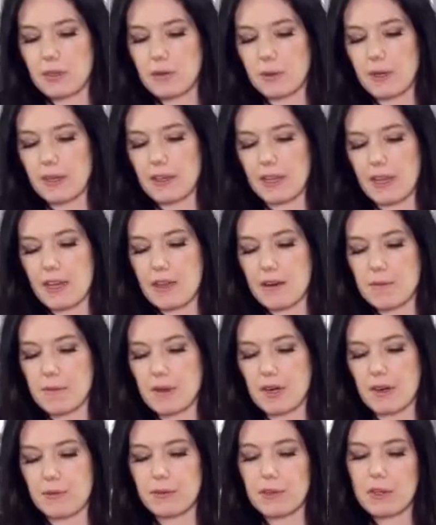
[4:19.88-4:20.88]
grill it,
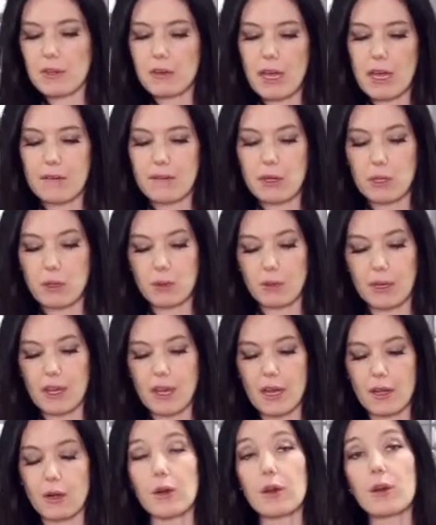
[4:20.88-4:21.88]
but if you don't have a grill
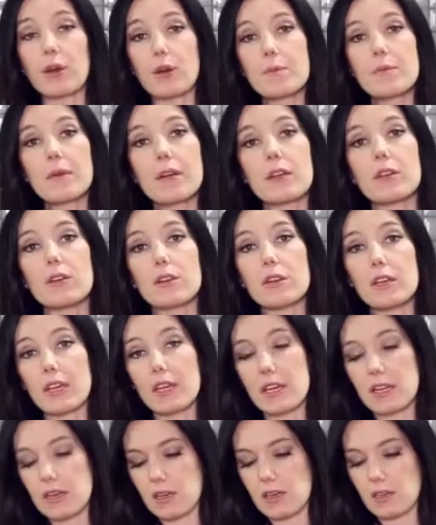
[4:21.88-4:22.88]
at home, you
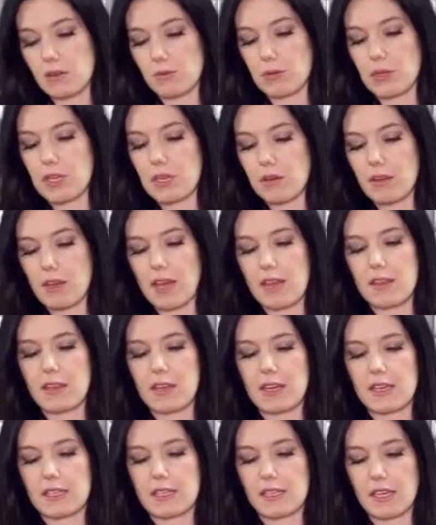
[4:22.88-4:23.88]
can recreate
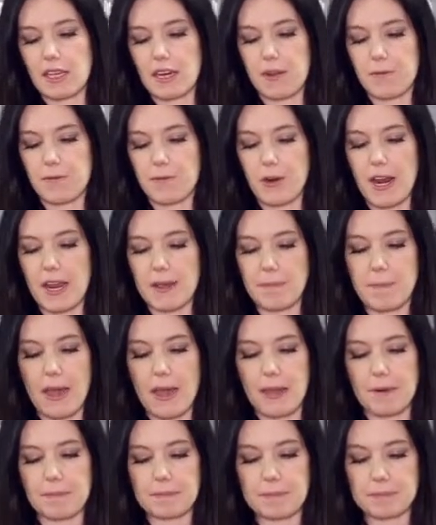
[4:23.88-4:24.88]
this in a frying
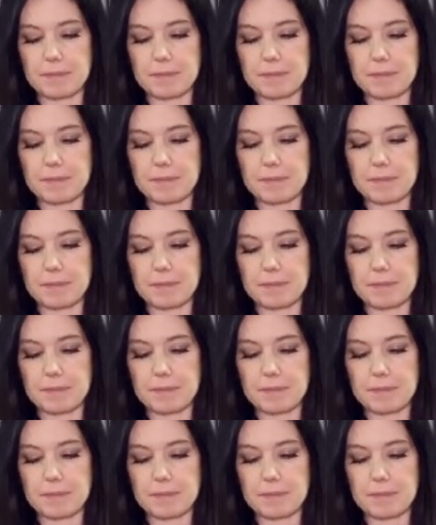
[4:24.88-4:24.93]
pan.